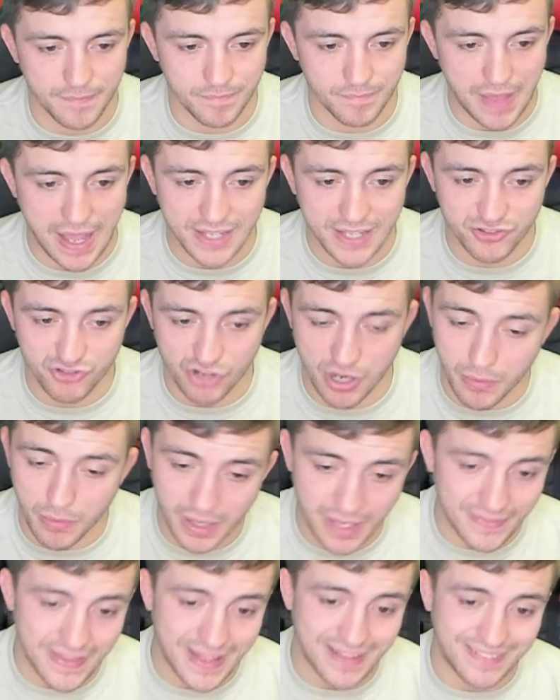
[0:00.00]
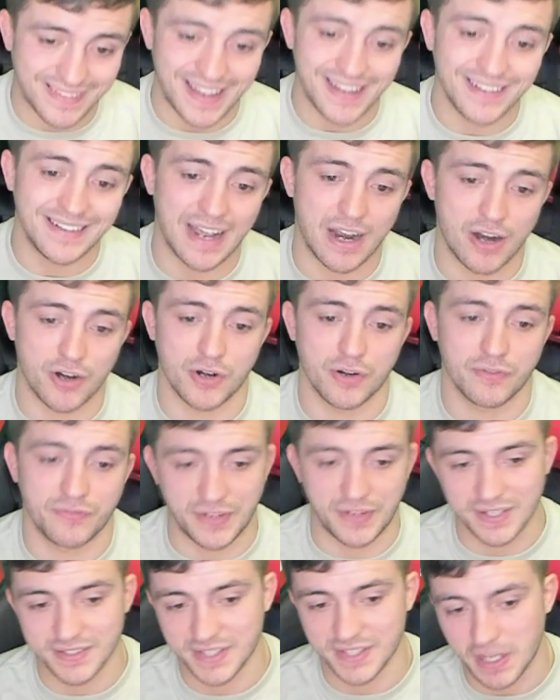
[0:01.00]
has trouble getting that takedown or if
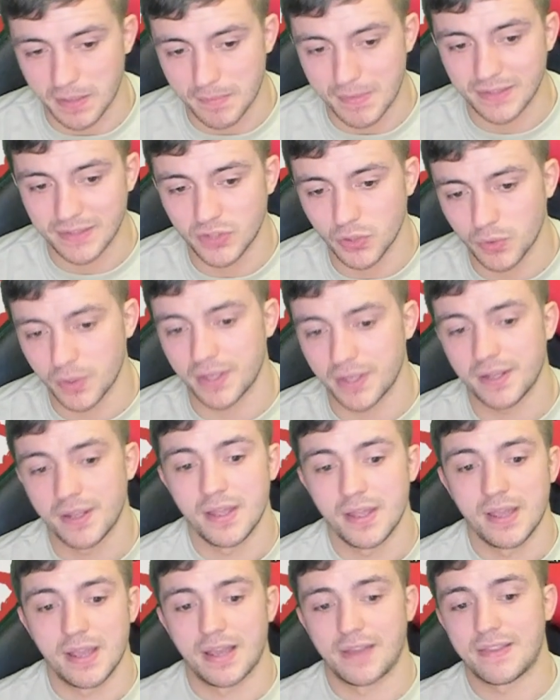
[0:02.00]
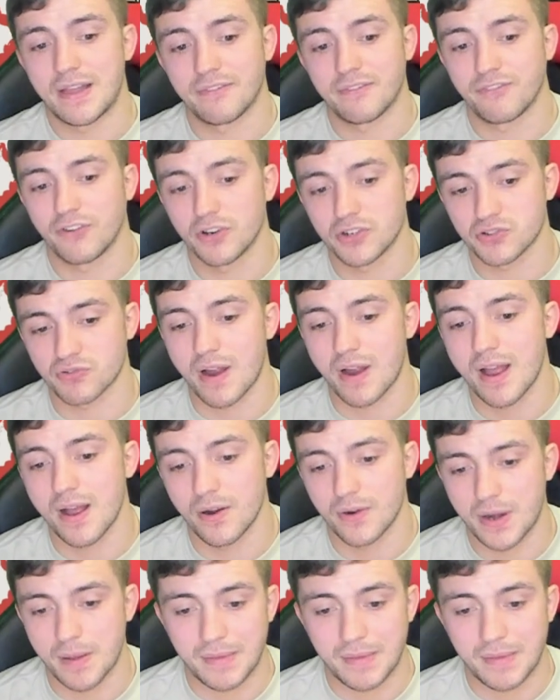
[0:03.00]
he doesn't commit to it in that first round,